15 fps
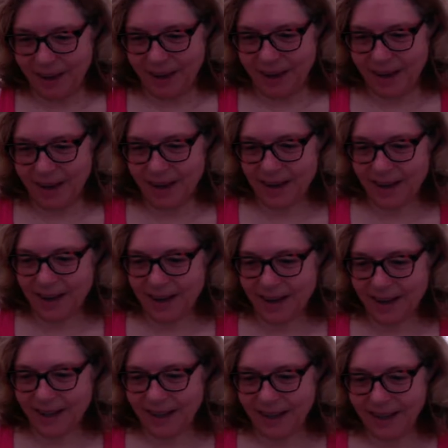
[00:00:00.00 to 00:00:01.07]

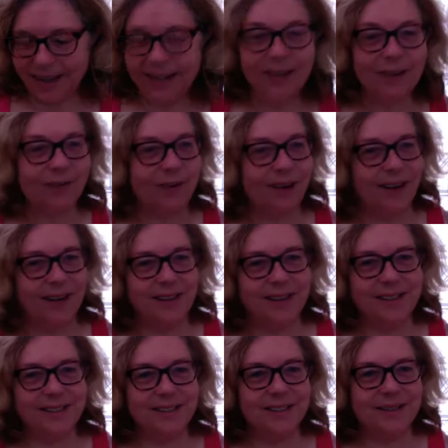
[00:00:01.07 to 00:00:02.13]

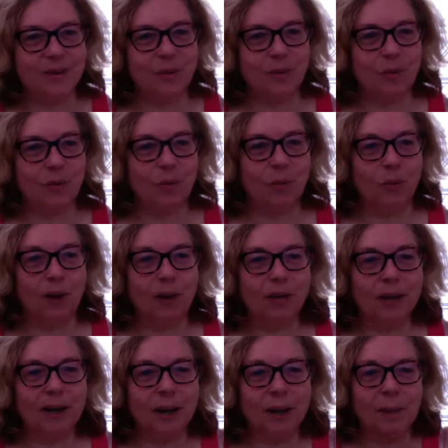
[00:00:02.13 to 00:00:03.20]
anyways,
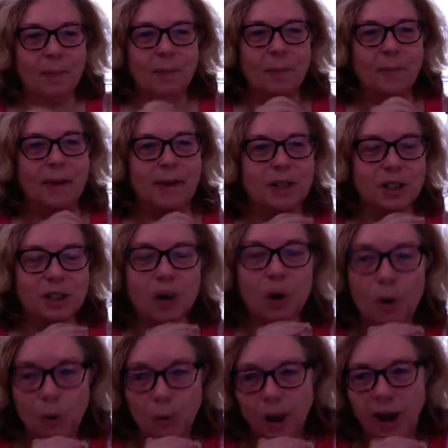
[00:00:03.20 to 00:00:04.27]
welcome.
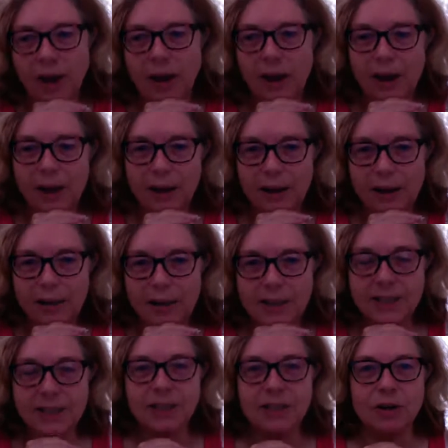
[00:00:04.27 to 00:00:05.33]

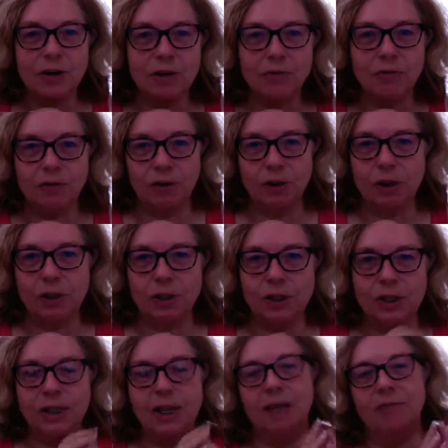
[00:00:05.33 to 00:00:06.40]
This is our
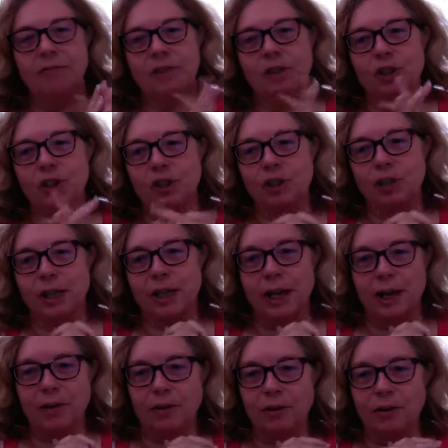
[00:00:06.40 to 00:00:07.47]
first adventure
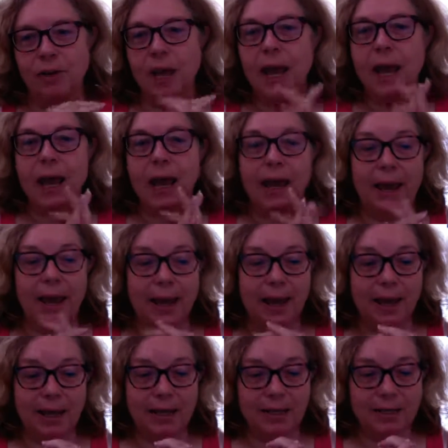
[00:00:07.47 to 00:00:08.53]
together,
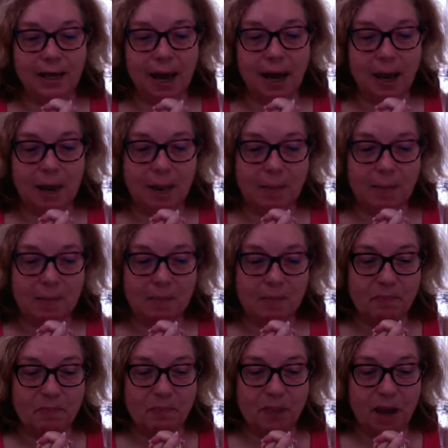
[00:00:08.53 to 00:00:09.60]
and
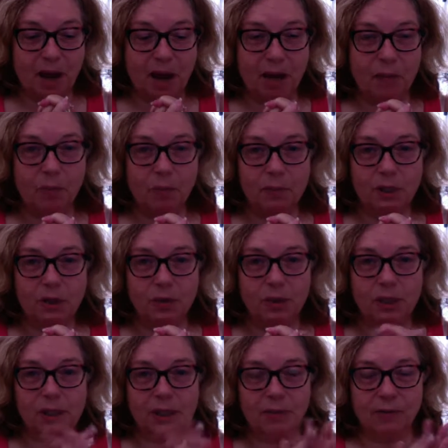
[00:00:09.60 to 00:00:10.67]
I will be doing
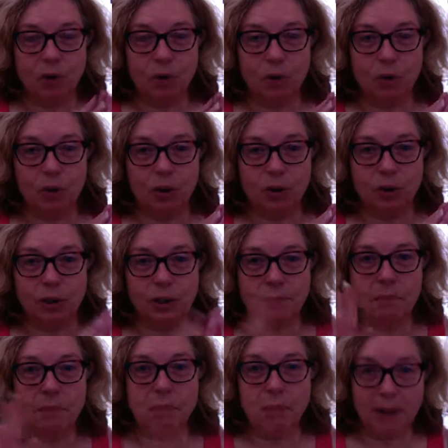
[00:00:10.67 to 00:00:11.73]
this, of course,
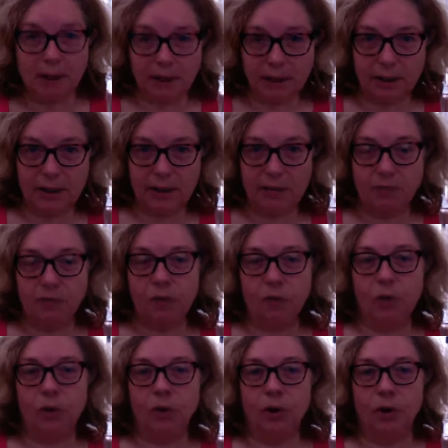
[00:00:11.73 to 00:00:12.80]
monthly
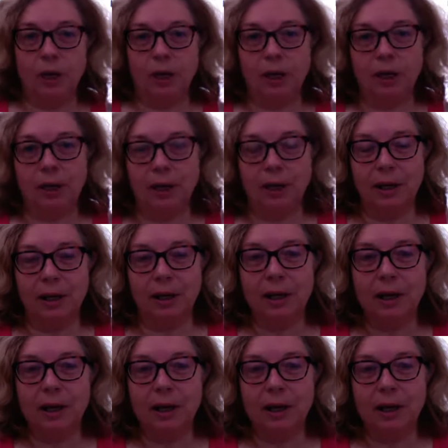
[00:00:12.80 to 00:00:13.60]
for the